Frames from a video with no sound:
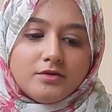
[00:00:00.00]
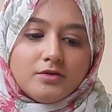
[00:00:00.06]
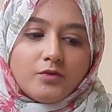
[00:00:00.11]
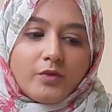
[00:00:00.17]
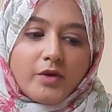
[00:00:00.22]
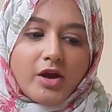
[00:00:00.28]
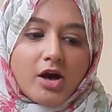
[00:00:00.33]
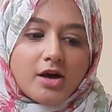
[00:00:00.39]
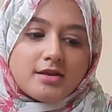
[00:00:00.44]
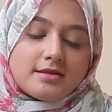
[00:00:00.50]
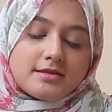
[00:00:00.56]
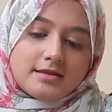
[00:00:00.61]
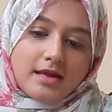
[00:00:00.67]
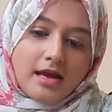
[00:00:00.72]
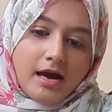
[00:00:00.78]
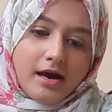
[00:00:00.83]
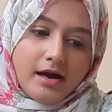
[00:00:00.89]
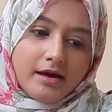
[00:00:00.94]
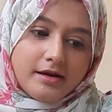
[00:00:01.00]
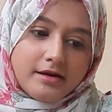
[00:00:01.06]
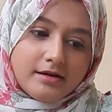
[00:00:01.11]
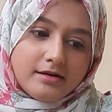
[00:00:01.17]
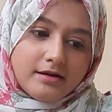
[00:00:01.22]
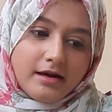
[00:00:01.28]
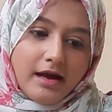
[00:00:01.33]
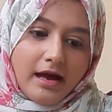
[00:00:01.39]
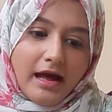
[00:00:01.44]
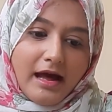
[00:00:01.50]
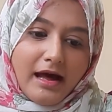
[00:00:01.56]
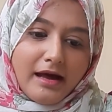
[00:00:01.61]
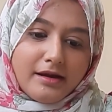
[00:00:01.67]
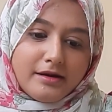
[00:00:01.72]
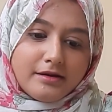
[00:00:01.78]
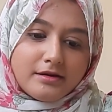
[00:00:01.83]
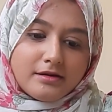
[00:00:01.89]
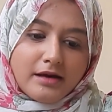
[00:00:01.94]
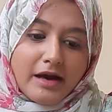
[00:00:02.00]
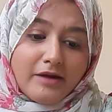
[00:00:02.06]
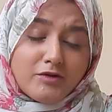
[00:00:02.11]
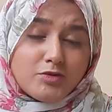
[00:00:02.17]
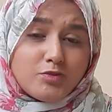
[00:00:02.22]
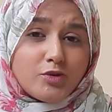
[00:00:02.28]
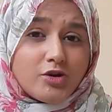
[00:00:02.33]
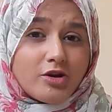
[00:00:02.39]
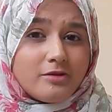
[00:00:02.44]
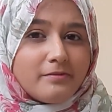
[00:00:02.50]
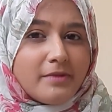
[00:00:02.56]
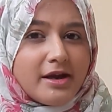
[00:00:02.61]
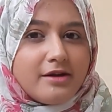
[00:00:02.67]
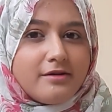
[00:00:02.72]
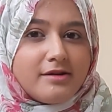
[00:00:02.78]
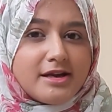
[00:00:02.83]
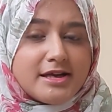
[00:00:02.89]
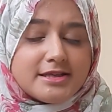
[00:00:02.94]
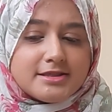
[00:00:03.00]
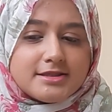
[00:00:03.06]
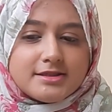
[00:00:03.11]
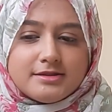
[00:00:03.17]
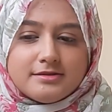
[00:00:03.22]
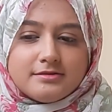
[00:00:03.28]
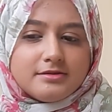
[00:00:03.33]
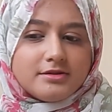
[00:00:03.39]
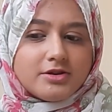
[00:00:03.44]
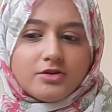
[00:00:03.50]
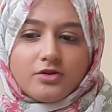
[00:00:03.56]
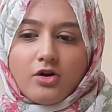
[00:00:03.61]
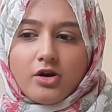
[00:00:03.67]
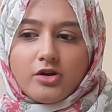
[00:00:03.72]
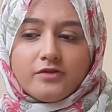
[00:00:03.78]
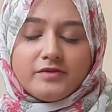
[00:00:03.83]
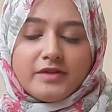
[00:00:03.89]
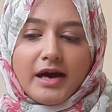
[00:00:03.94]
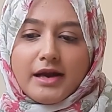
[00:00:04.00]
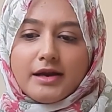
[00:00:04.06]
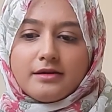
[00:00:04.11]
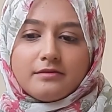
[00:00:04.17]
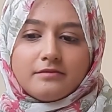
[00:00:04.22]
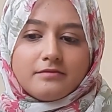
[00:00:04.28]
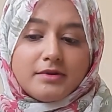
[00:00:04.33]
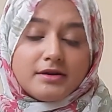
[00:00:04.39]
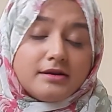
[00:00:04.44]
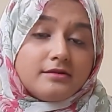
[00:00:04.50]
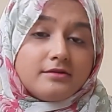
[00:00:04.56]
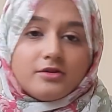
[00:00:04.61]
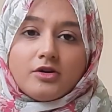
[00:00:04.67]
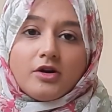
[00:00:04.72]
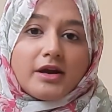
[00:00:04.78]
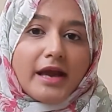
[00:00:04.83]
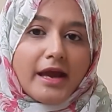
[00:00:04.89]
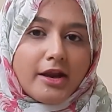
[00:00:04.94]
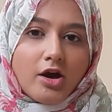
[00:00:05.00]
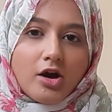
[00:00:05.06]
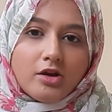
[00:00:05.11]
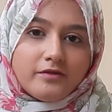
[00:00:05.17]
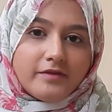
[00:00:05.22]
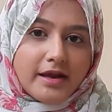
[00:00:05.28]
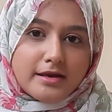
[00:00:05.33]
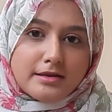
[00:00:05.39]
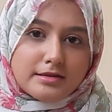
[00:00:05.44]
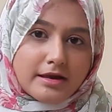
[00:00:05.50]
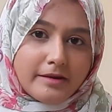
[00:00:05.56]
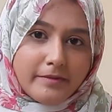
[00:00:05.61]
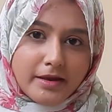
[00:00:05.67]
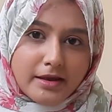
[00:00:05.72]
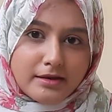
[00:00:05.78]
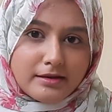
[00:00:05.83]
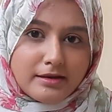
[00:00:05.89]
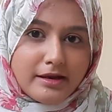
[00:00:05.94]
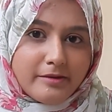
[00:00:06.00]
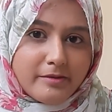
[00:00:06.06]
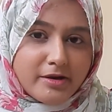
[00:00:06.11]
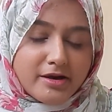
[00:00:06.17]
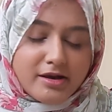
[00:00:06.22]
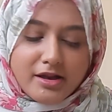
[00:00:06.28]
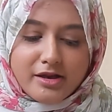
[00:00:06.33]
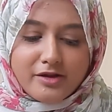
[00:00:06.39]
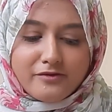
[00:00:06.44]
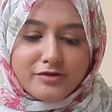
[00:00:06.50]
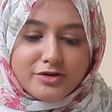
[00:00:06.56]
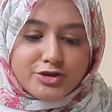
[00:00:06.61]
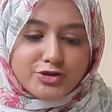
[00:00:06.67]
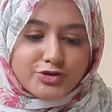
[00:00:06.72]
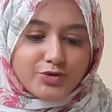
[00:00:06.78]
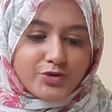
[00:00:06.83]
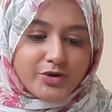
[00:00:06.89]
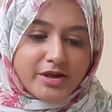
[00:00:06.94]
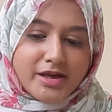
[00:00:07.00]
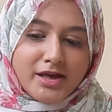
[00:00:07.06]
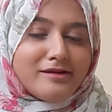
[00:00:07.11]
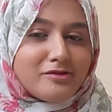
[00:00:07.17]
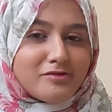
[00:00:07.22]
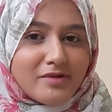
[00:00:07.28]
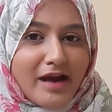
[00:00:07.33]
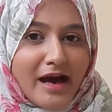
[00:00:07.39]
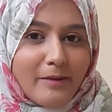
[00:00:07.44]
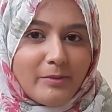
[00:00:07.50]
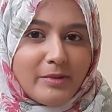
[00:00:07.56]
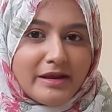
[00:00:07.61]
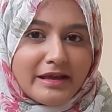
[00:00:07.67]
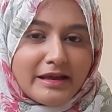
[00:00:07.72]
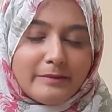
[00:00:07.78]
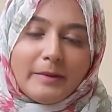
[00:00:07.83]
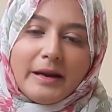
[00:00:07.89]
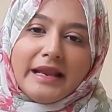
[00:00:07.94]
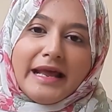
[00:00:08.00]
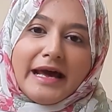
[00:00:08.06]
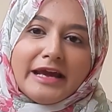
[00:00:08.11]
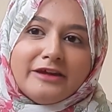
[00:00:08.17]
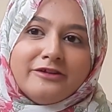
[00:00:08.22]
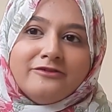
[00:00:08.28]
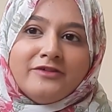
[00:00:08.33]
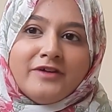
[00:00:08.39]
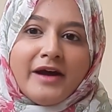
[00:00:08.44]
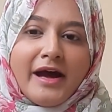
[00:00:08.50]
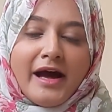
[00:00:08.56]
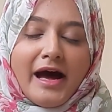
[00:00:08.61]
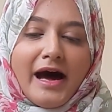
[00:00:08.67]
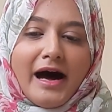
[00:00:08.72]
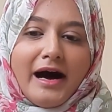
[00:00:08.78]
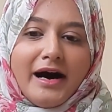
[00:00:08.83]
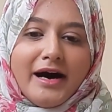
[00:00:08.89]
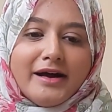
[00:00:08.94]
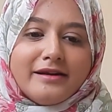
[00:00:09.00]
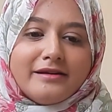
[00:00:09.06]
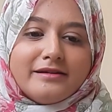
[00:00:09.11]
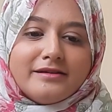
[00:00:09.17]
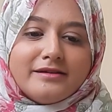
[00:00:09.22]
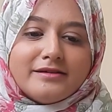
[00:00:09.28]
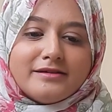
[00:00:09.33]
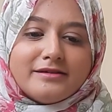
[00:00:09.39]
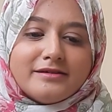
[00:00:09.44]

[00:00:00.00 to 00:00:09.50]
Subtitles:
we got scared, and I was put on bed rest, and you know, all of that. But you know, again, all of that is coming in the labor and delivery story. Things were happening in my life, and